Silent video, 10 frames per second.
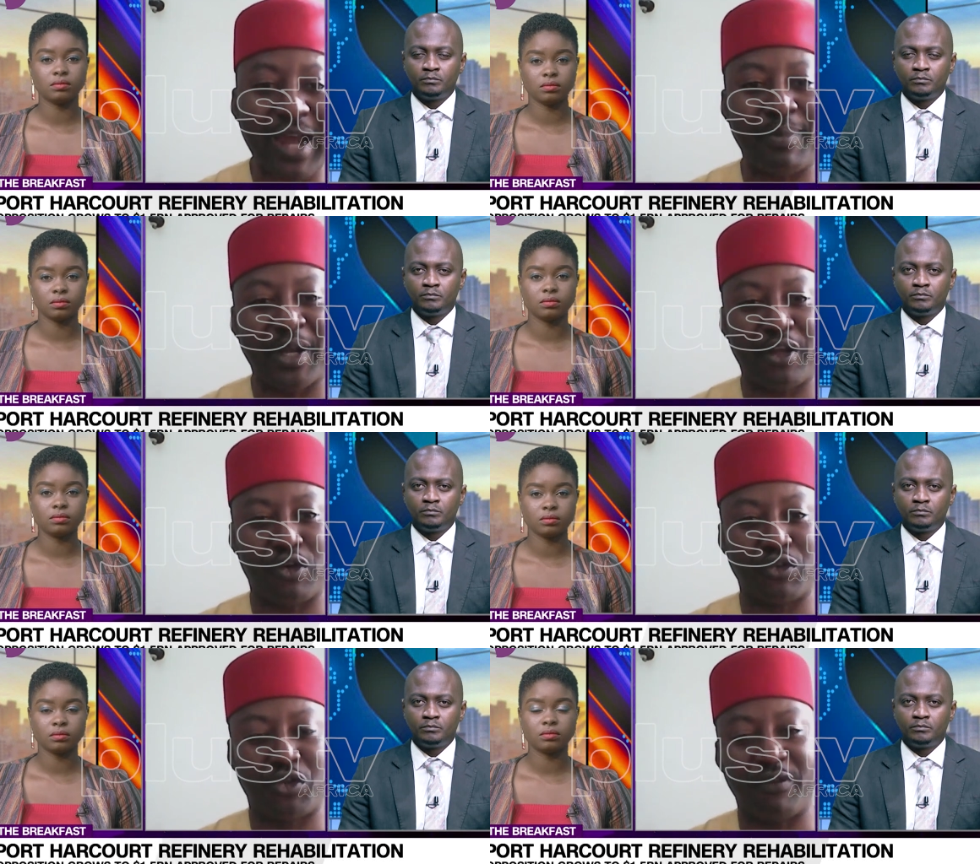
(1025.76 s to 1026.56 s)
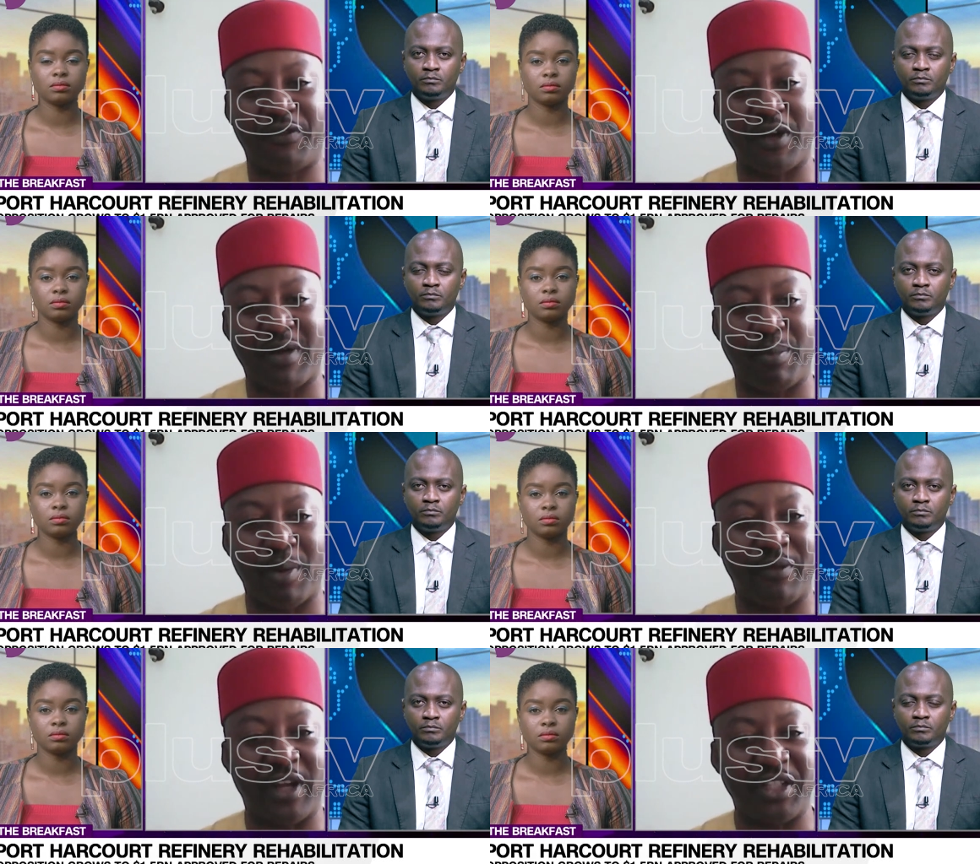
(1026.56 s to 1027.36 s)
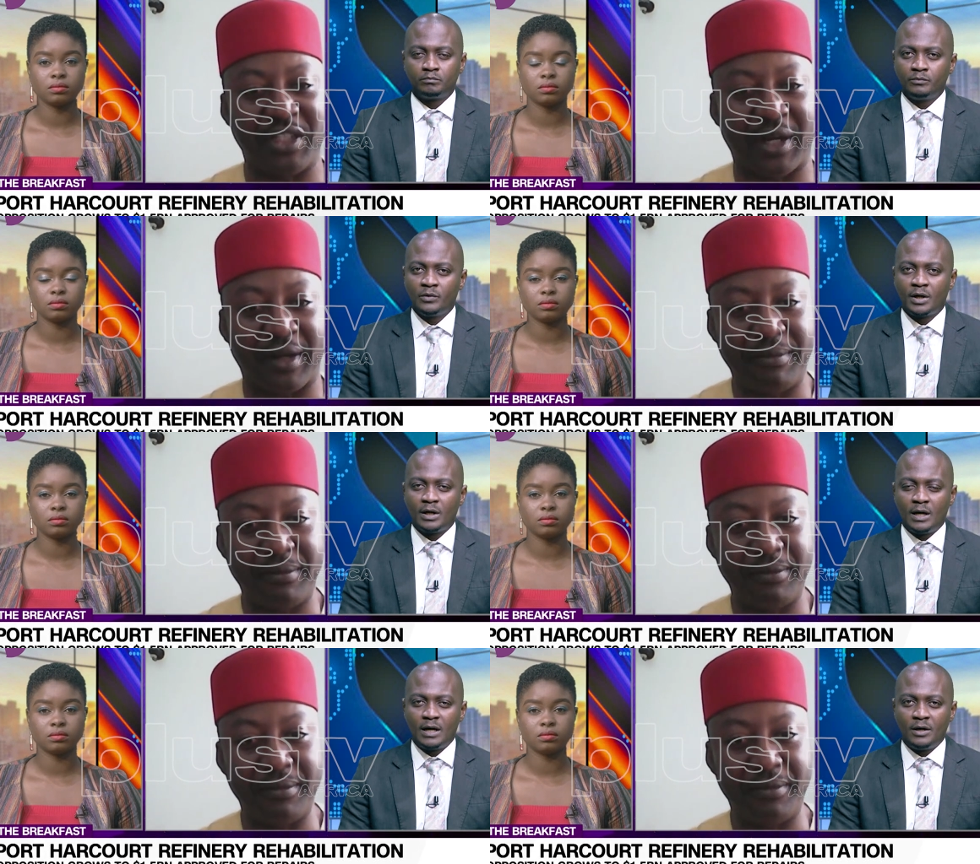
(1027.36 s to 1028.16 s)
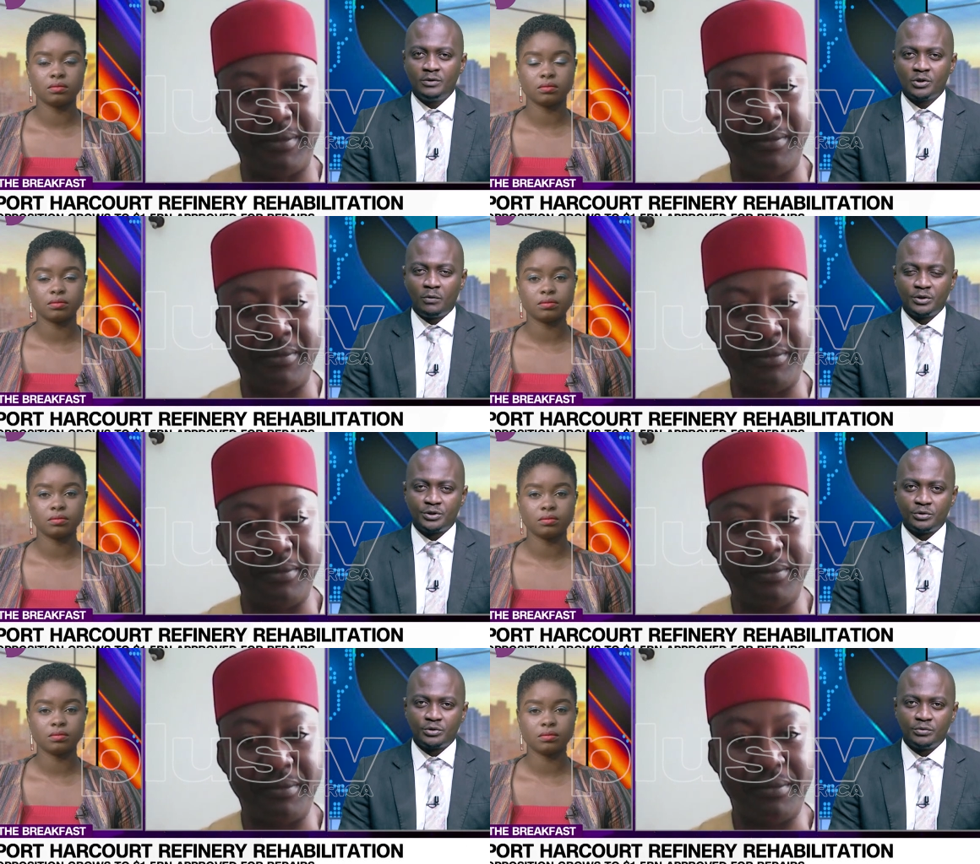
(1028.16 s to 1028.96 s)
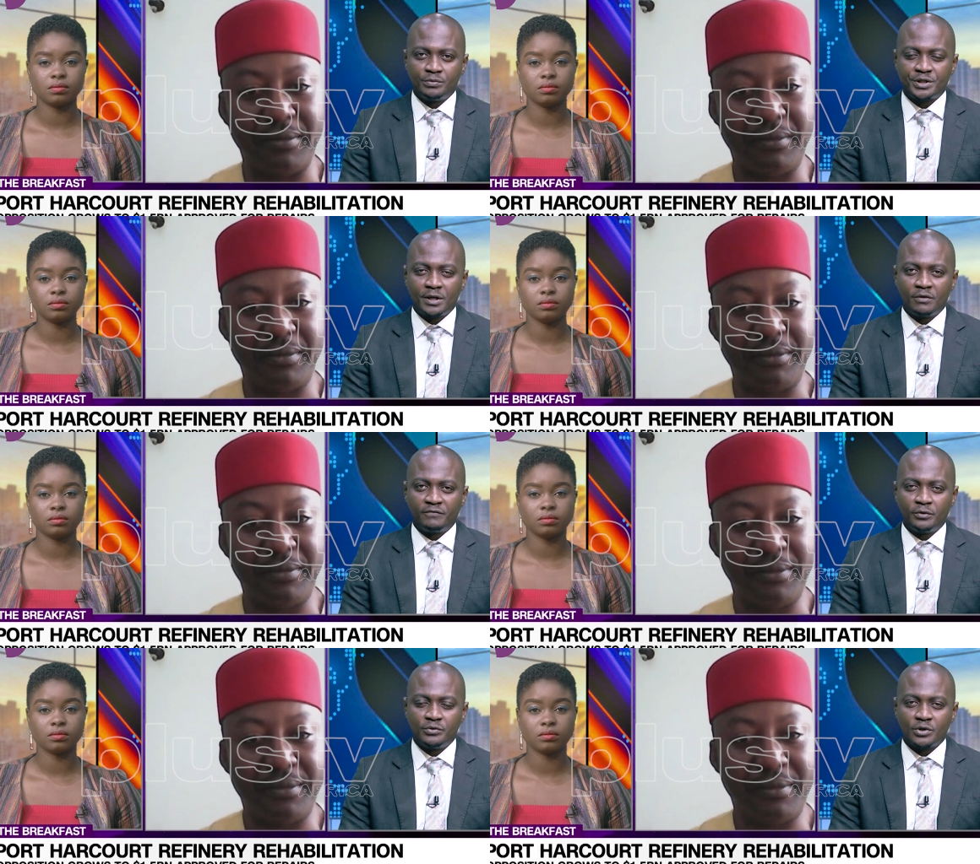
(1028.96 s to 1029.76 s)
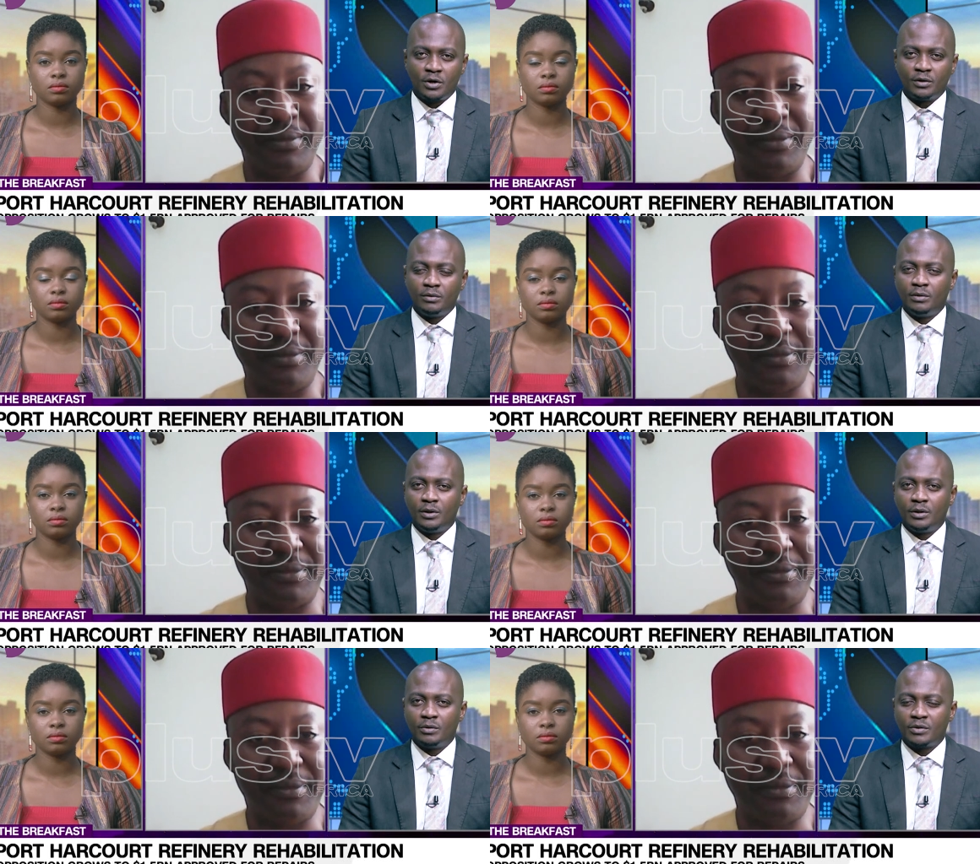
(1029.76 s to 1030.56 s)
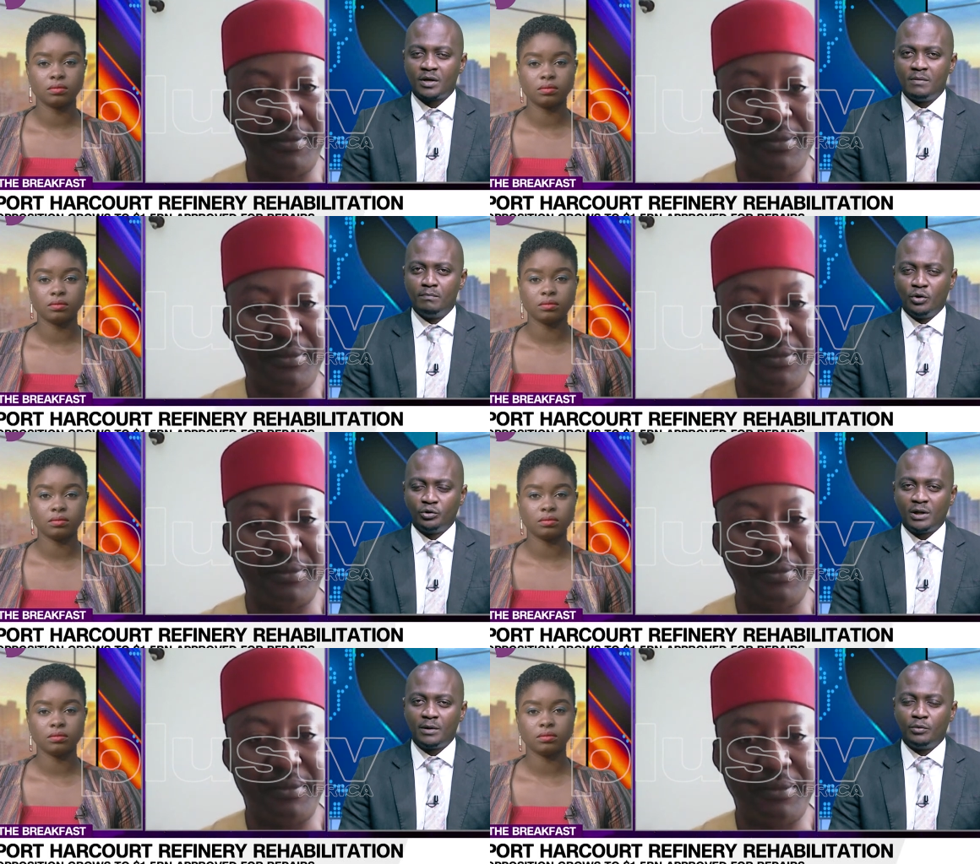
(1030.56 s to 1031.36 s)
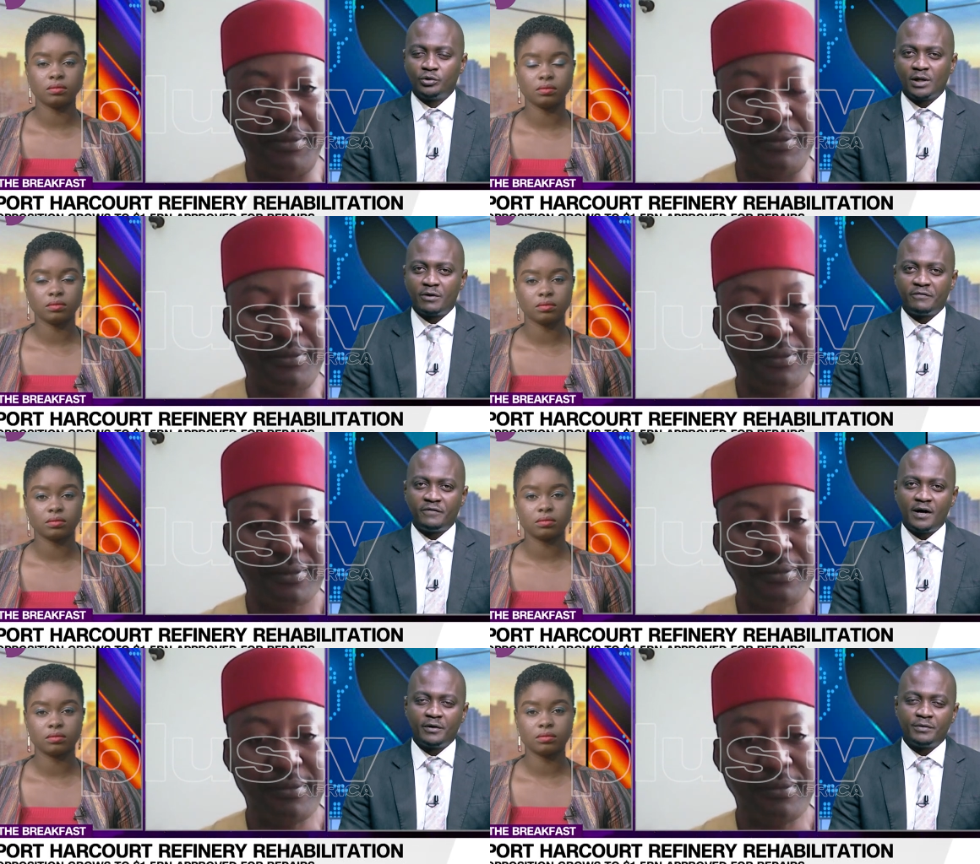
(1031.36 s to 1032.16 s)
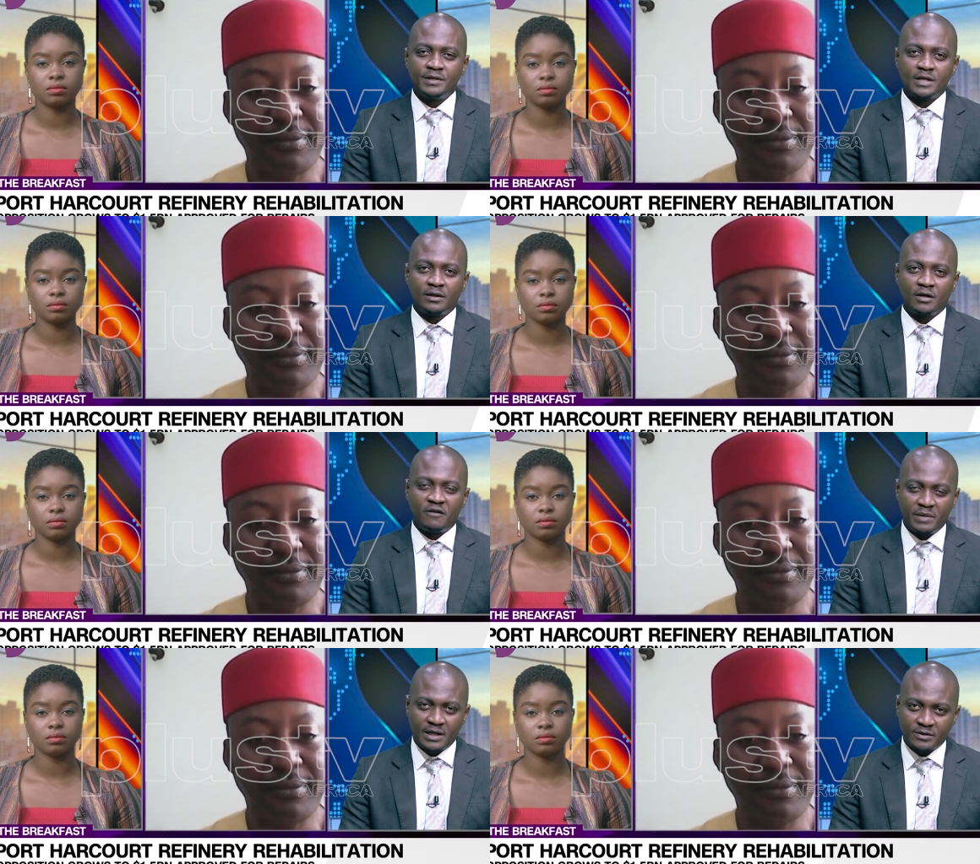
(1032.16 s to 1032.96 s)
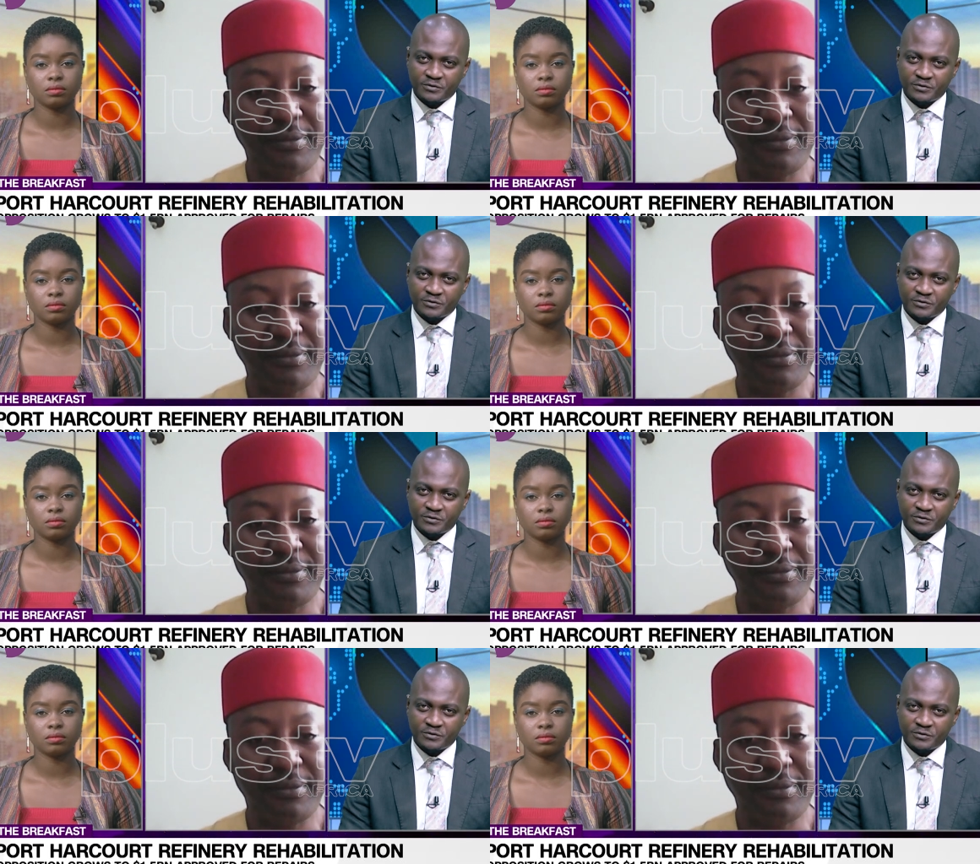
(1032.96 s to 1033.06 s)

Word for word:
Speaker 1: by the Constitution of the Federal Republic of Nigeria.
Speaker 2: Okay, I, I, also want you to share your views on, you know, the modular, modular refineries that the government has